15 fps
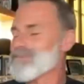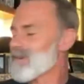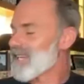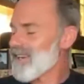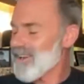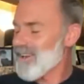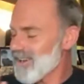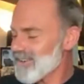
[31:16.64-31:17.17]
we
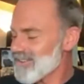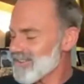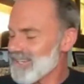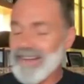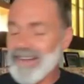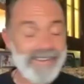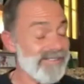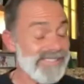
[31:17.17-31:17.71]
can't.
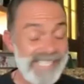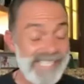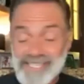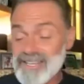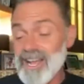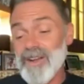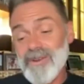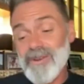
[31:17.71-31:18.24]
And I was like,
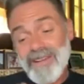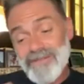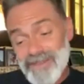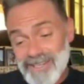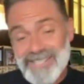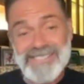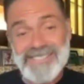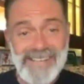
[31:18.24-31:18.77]
no, if you're
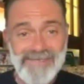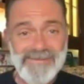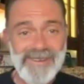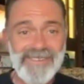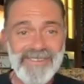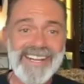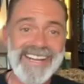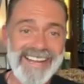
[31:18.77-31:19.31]
going to chuck me off
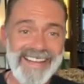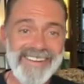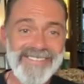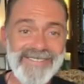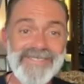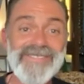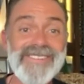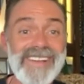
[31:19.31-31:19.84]
a cliff,
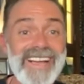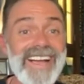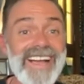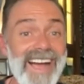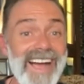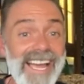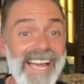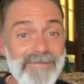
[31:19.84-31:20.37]

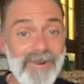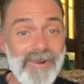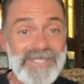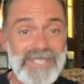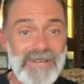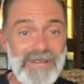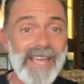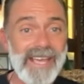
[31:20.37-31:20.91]
I want to
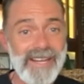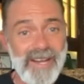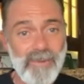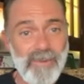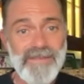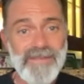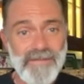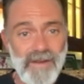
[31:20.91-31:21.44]
do it. Can
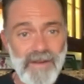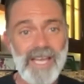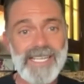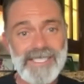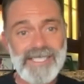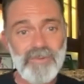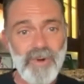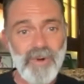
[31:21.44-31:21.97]
we
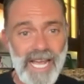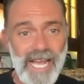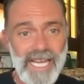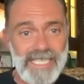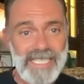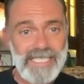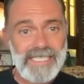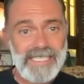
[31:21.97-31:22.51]
find a
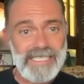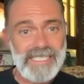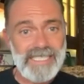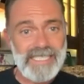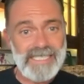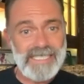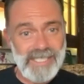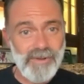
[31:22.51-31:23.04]
way
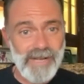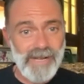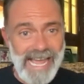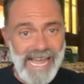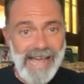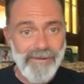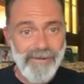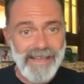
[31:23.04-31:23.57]
to
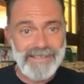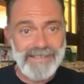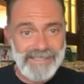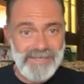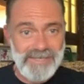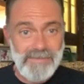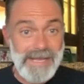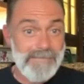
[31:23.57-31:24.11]
allow it
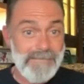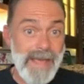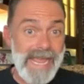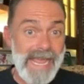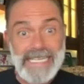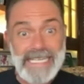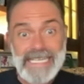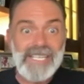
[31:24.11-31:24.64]
to be
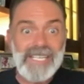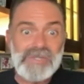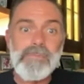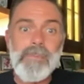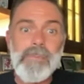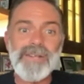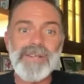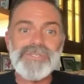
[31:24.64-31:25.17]
me as
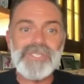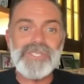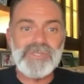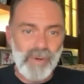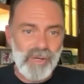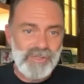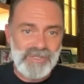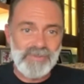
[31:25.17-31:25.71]
much as
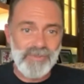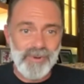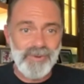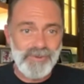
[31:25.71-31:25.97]
possible?